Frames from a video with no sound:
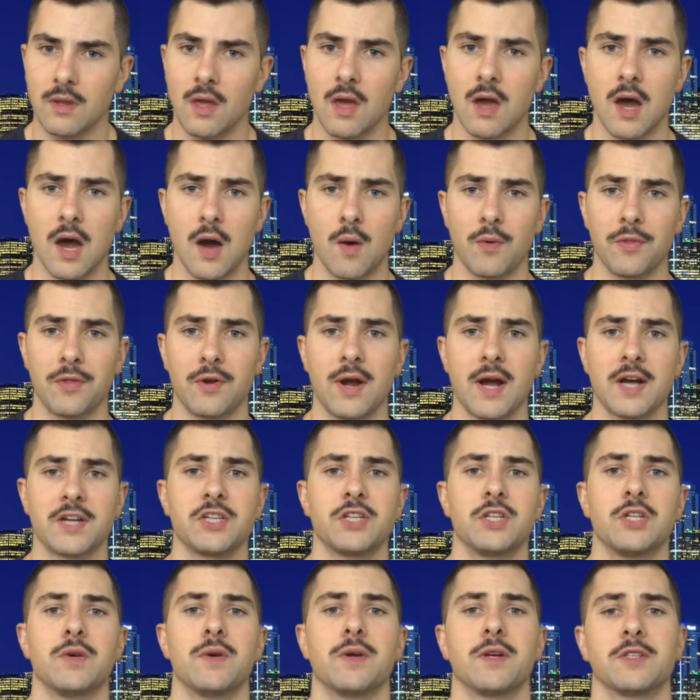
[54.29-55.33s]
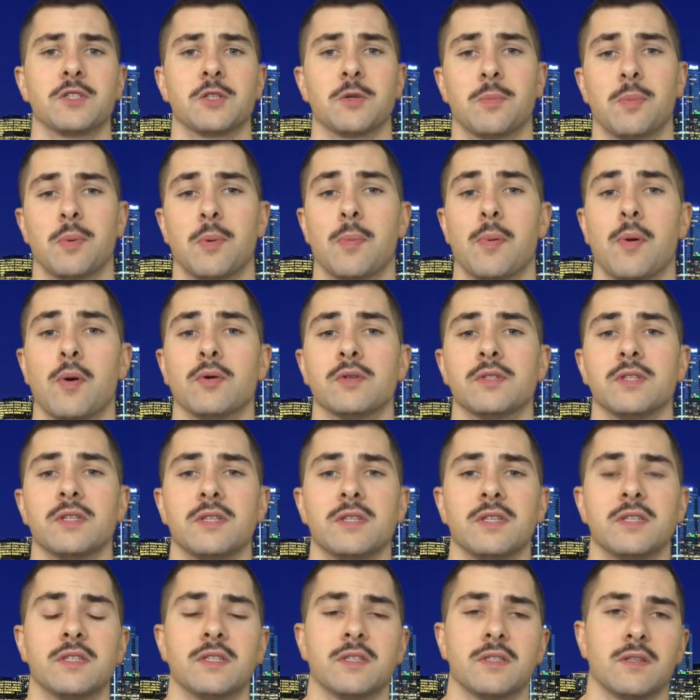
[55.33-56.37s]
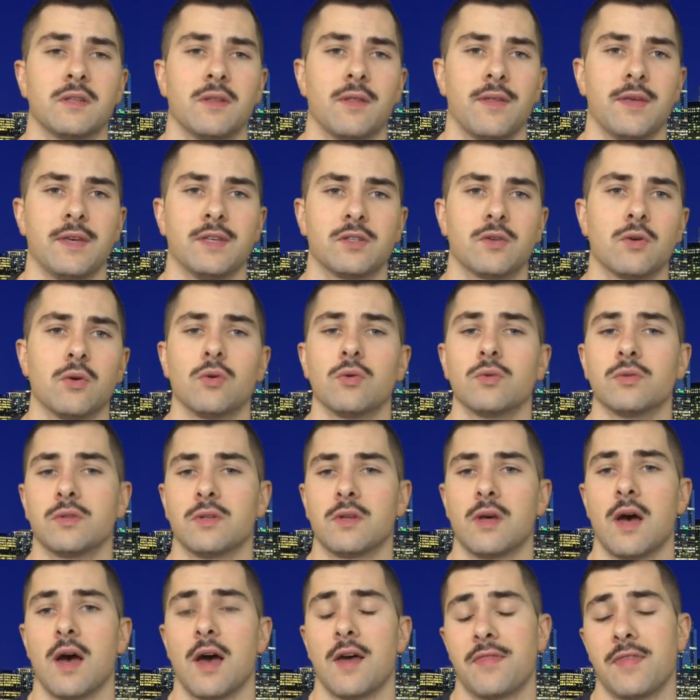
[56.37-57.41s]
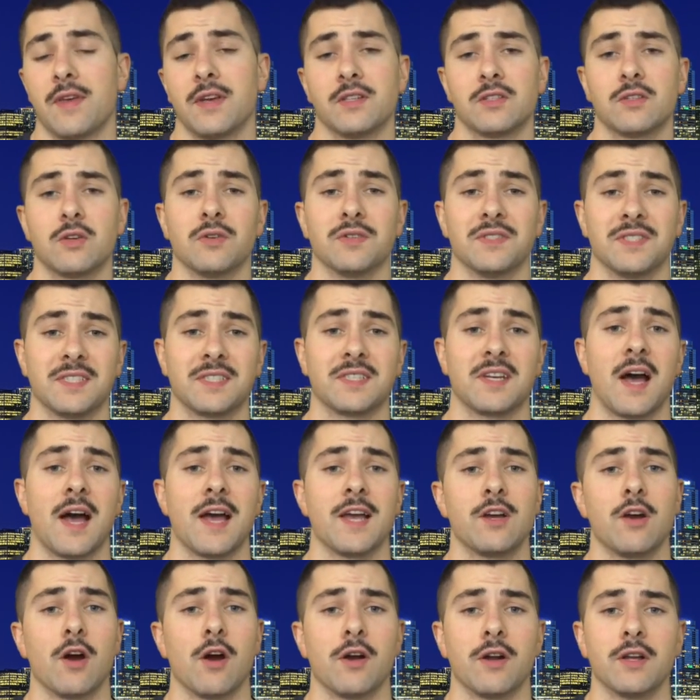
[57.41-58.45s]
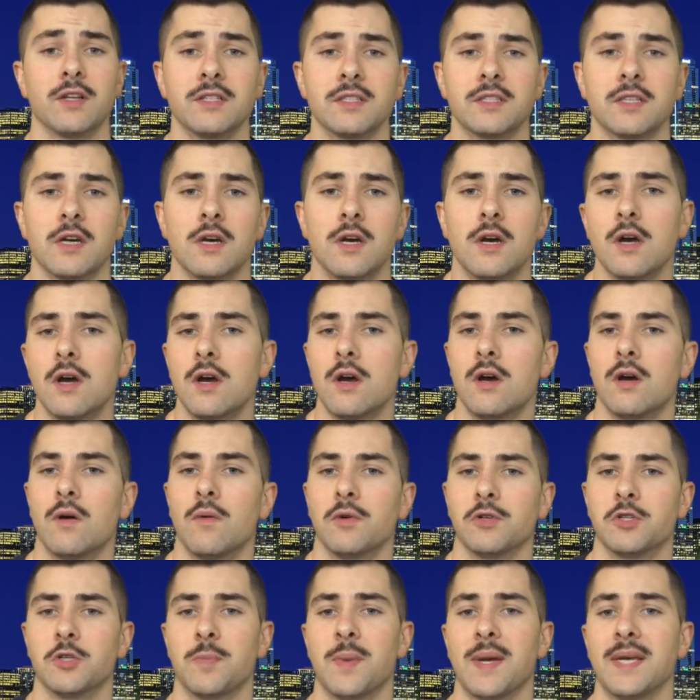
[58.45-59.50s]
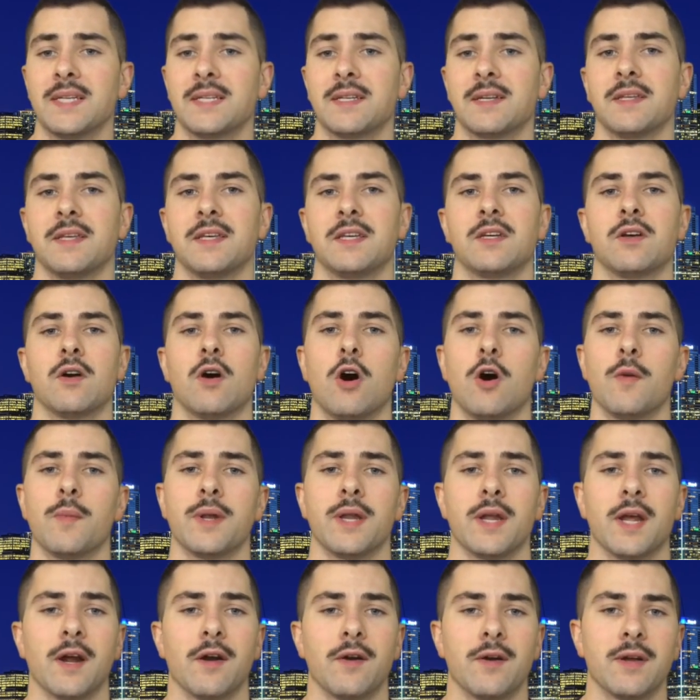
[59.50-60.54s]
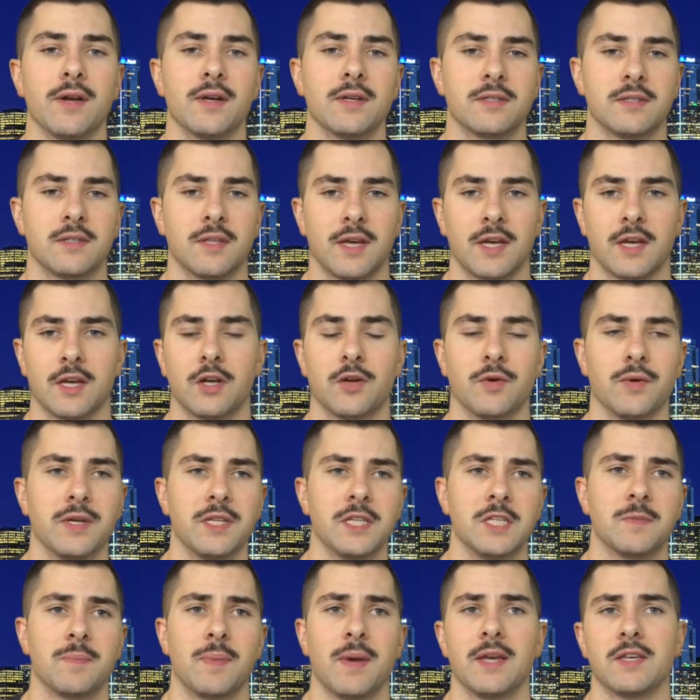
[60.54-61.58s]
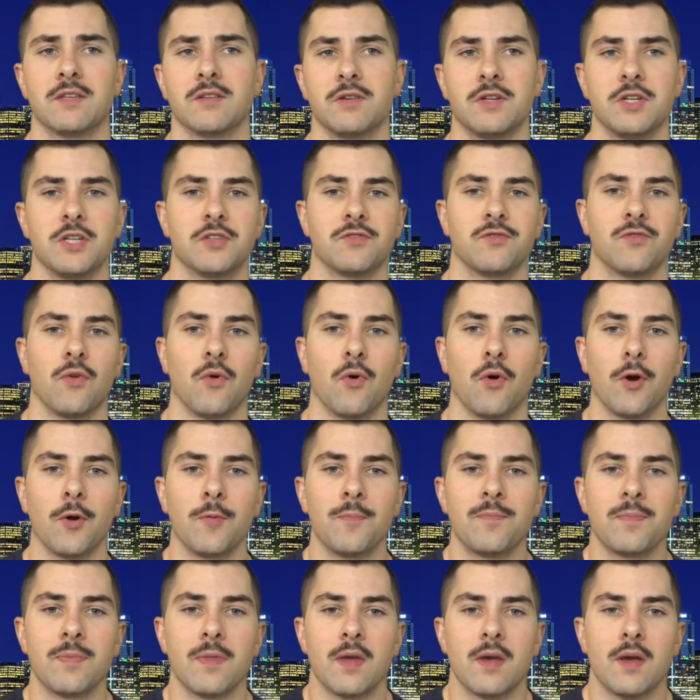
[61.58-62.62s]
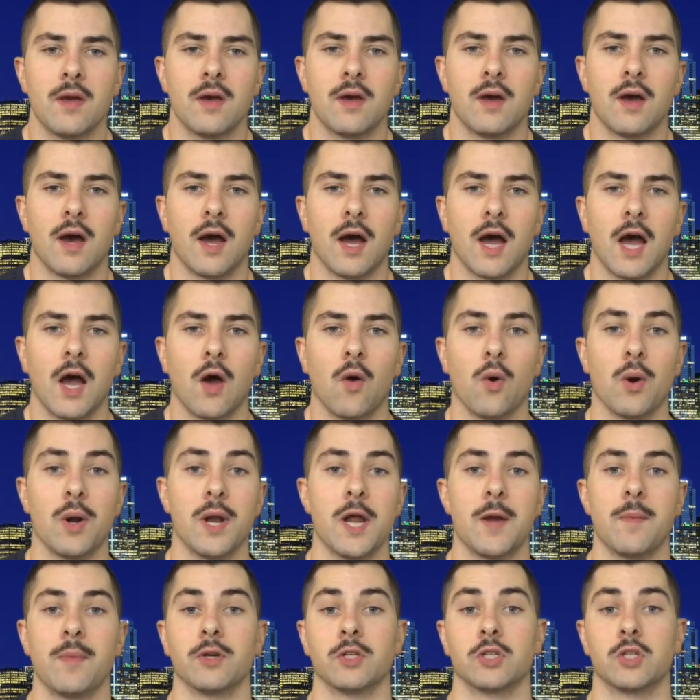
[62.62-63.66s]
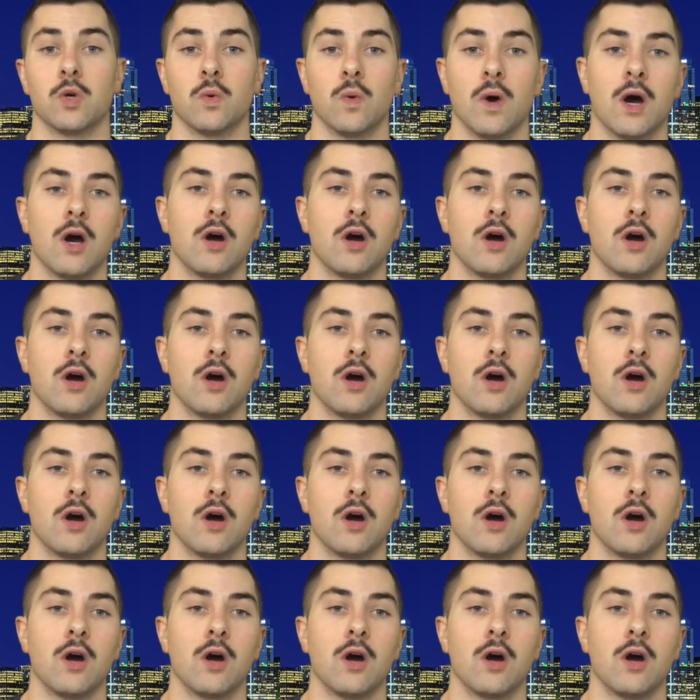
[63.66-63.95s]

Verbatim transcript: Uh, what they're actually doing is they're proposing these these cool uh, things called sky gardens which are basically common areas like a green space on each floor uh, where neighbors go